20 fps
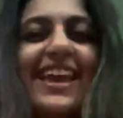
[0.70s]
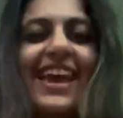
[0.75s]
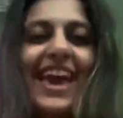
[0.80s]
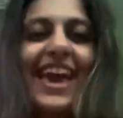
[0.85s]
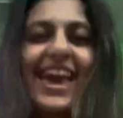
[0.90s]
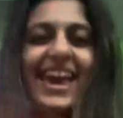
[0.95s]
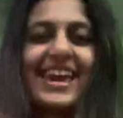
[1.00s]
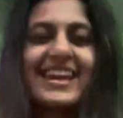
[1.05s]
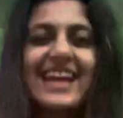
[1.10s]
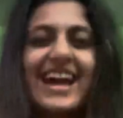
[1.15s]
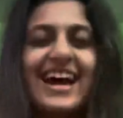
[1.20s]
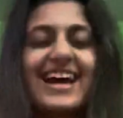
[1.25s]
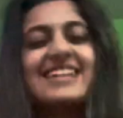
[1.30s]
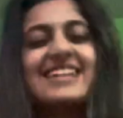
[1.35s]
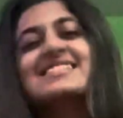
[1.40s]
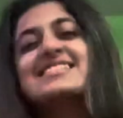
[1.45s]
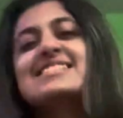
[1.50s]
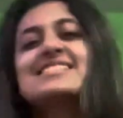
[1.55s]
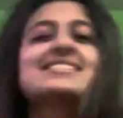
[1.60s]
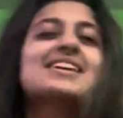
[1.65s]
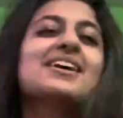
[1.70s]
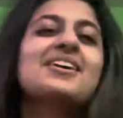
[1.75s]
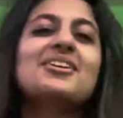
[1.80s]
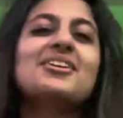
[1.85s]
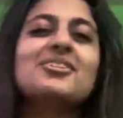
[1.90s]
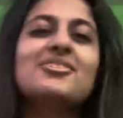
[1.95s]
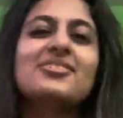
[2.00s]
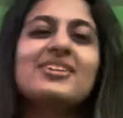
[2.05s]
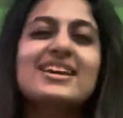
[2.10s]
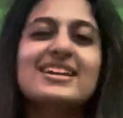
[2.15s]
Hey guys,
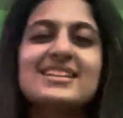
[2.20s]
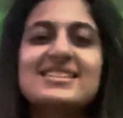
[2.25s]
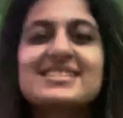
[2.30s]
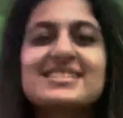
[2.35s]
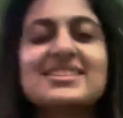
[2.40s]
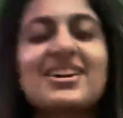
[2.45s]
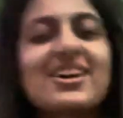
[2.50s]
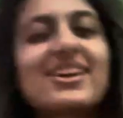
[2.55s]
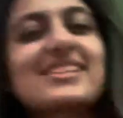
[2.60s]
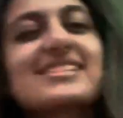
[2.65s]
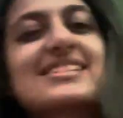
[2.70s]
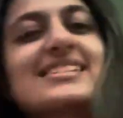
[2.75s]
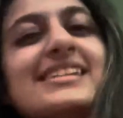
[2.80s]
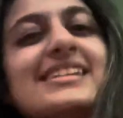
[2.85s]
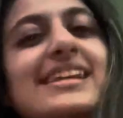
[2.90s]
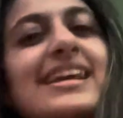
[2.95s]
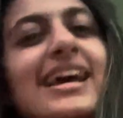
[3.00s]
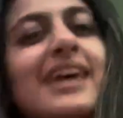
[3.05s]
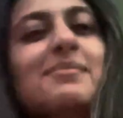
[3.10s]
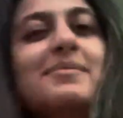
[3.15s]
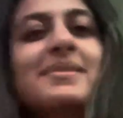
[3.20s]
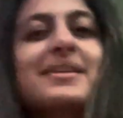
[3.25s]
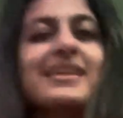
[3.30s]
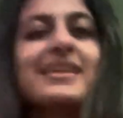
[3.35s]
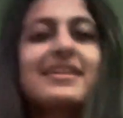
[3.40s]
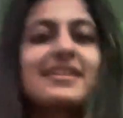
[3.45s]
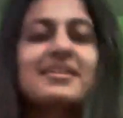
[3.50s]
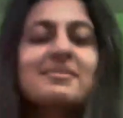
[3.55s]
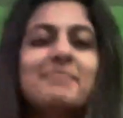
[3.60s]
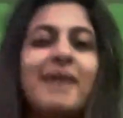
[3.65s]
so it's Darcy. I'm
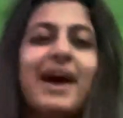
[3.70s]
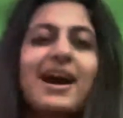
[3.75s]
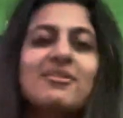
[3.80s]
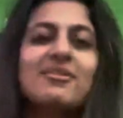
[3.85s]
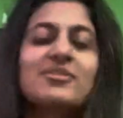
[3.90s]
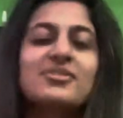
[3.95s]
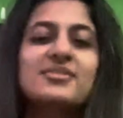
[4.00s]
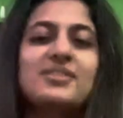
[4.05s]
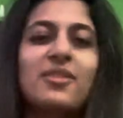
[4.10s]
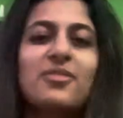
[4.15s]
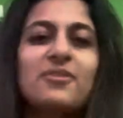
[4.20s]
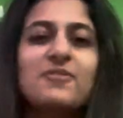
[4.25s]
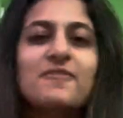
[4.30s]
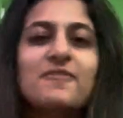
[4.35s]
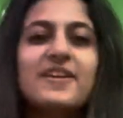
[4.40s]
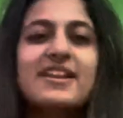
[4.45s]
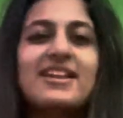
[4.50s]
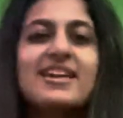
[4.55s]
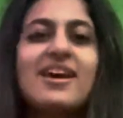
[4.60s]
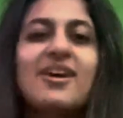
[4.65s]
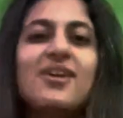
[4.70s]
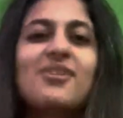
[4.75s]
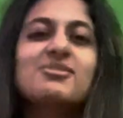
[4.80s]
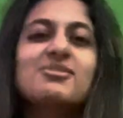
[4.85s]
here back with another video.